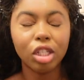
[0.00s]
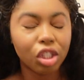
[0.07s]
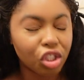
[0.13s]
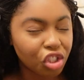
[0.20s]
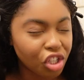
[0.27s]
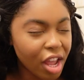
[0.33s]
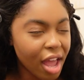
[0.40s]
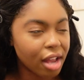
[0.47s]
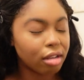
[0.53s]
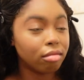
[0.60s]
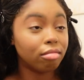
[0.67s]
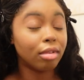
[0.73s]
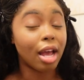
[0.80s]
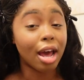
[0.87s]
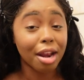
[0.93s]
Shit.
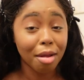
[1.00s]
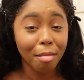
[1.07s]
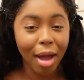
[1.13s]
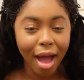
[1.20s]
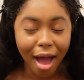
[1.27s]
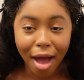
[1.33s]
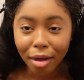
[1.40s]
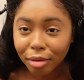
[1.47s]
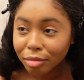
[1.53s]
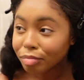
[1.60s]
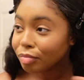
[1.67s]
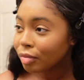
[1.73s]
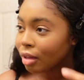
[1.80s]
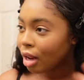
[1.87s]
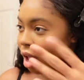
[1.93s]
I in my eye.
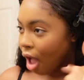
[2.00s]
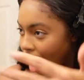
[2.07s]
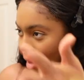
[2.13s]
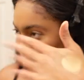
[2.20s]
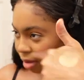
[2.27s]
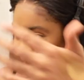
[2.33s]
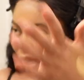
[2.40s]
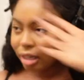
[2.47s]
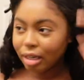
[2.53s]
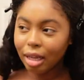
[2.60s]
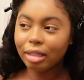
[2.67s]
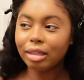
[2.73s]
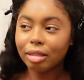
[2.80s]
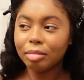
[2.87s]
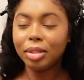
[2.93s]
I'm like,
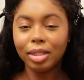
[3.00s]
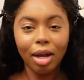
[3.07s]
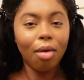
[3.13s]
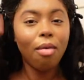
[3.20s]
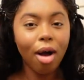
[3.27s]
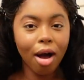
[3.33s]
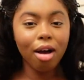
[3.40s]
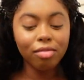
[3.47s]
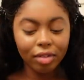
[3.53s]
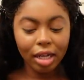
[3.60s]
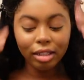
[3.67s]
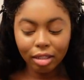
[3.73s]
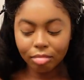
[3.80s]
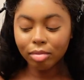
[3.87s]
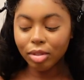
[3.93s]
let them show off.
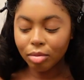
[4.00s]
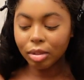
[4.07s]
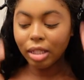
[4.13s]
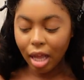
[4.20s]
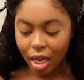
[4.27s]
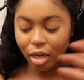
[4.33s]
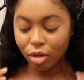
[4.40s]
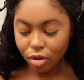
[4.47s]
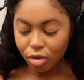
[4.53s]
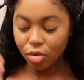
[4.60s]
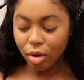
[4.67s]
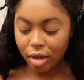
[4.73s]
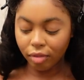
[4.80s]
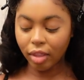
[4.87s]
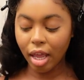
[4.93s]
Let them do what they
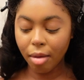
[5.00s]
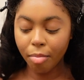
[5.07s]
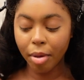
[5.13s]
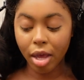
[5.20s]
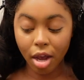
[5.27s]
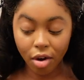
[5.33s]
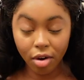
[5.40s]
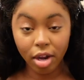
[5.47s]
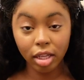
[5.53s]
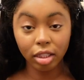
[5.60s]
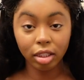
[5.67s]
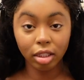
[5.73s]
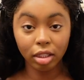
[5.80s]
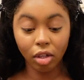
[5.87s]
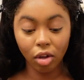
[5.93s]
do. If they
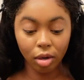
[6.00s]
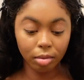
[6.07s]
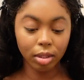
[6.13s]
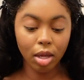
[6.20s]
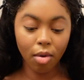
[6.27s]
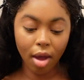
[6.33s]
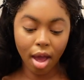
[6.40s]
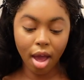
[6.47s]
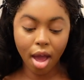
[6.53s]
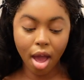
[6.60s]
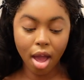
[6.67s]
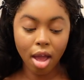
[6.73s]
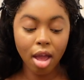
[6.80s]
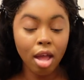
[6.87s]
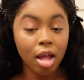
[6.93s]
parents thought it was
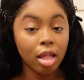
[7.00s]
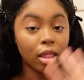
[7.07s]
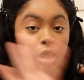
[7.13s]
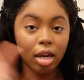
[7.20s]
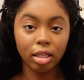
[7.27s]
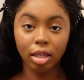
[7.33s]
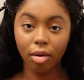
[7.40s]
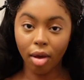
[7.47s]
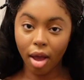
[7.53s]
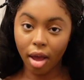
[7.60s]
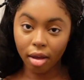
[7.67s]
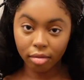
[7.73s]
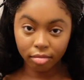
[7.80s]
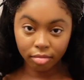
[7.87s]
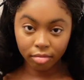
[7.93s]
okay, then it's okay.
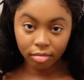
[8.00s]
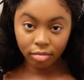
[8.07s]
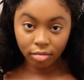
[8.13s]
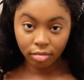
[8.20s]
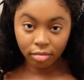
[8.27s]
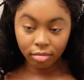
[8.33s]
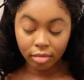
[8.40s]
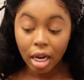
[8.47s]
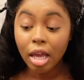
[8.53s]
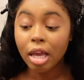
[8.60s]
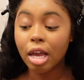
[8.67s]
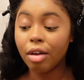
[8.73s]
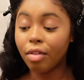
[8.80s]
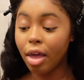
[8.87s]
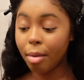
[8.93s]

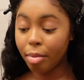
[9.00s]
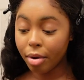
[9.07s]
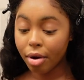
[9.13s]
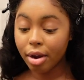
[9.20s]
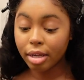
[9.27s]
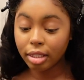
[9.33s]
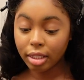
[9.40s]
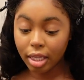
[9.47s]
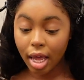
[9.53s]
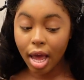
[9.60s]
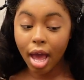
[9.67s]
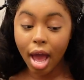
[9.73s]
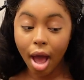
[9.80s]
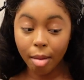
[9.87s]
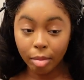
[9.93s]
If they parents
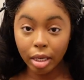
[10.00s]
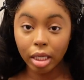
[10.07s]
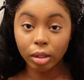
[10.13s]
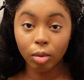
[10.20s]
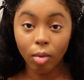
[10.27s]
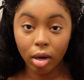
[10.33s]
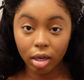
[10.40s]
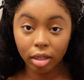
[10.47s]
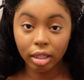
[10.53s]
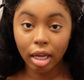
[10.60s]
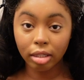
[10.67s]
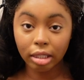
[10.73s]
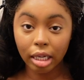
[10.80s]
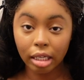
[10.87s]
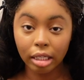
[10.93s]
said, I'm going to let you walk out the
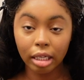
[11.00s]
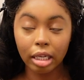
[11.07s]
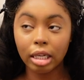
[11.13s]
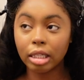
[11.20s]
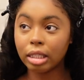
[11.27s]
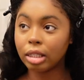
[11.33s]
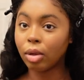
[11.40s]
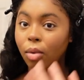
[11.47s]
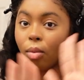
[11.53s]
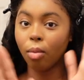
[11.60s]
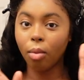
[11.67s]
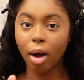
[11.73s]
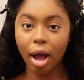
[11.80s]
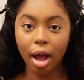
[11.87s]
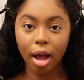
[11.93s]
house like this,
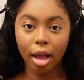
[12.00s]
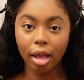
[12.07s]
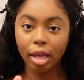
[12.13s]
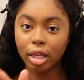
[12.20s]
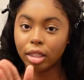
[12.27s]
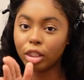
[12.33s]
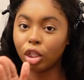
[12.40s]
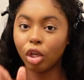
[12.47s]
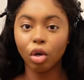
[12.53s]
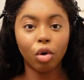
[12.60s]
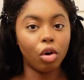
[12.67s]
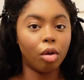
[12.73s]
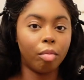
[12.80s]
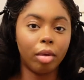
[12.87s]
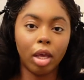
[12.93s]
why is
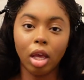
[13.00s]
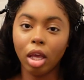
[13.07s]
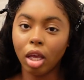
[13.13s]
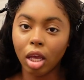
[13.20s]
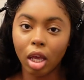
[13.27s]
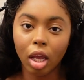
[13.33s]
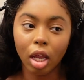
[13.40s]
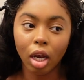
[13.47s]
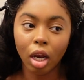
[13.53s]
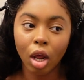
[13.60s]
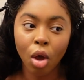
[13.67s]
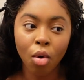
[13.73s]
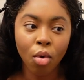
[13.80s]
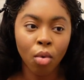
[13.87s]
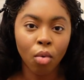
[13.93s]
your opinion
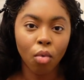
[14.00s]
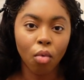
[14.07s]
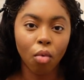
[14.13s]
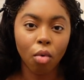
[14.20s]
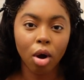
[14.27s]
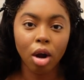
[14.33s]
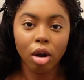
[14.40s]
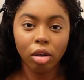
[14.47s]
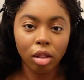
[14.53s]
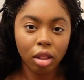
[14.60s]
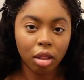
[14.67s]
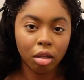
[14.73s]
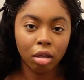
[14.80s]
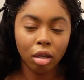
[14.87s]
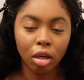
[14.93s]
worth
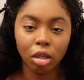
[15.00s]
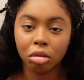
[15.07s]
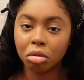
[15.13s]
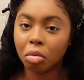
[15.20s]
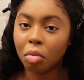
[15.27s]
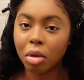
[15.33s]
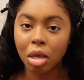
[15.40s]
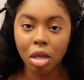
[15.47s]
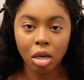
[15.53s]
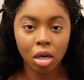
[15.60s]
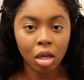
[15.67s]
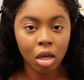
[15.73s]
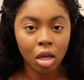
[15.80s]
a tweet,